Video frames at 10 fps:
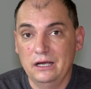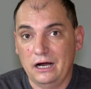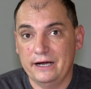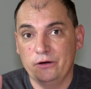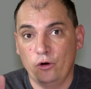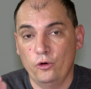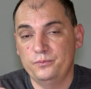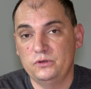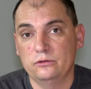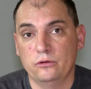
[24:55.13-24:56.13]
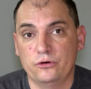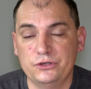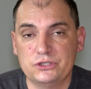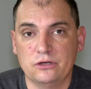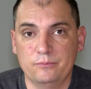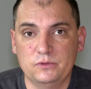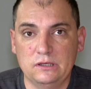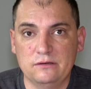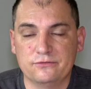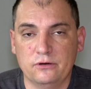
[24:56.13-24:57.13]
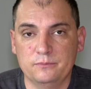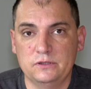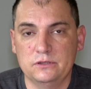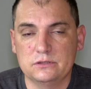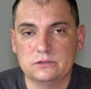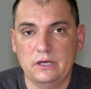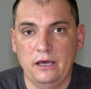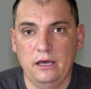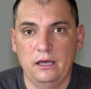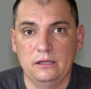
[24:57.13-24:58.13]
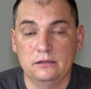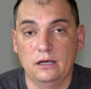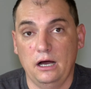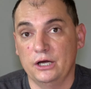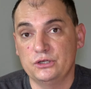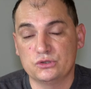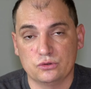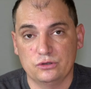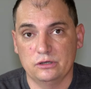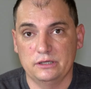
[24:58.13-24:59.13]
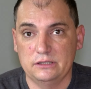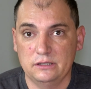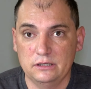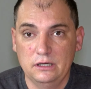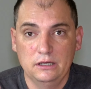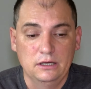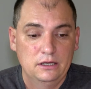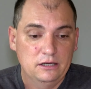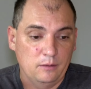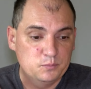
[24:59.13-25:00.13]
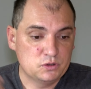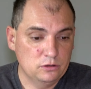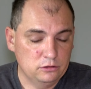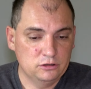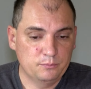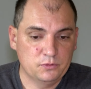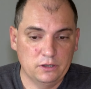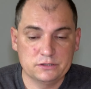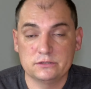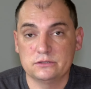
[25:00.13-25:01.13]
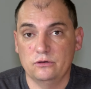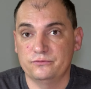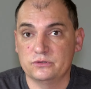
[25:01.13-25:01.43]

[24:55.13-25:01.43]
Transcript: I hope you learned something from this, and I certainly did. I'm still in the process of